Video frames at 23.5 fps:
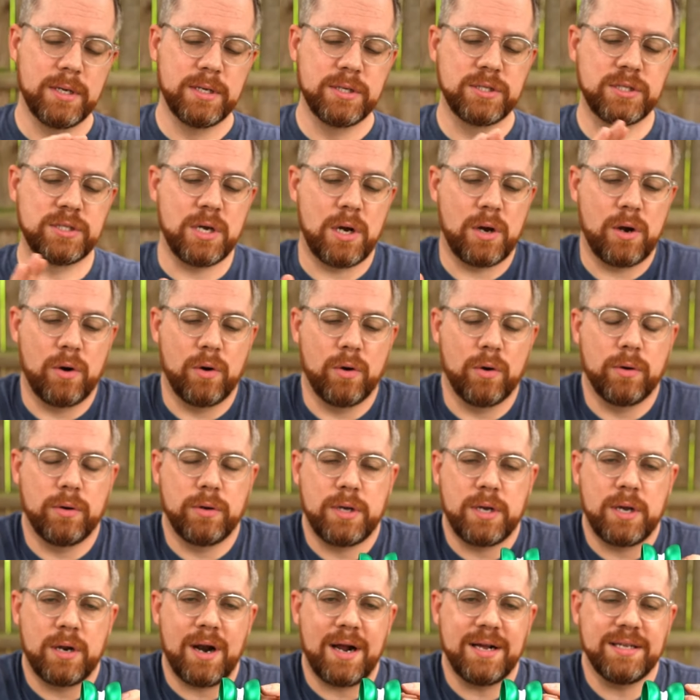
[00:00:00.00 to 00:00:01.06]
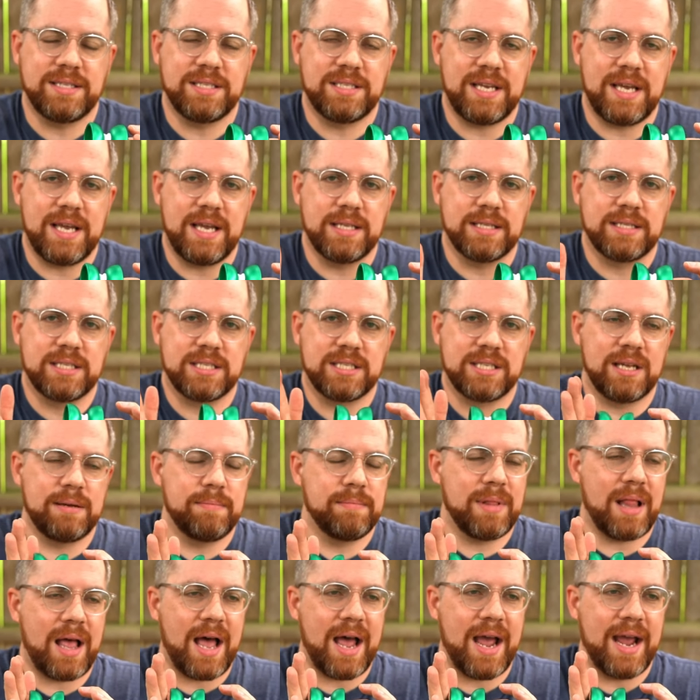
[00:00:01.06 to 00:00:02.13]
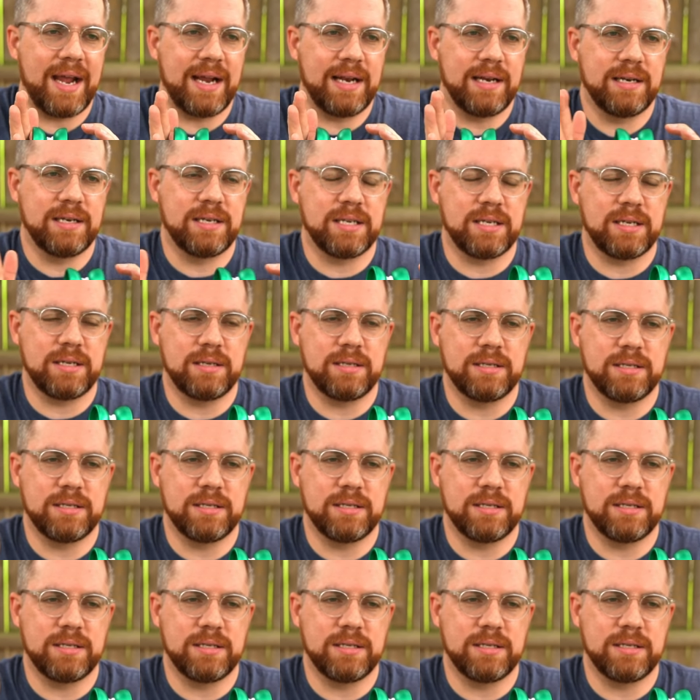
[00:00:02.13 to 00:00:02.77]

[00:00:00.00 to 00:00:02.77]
So you're not seeing slimlined,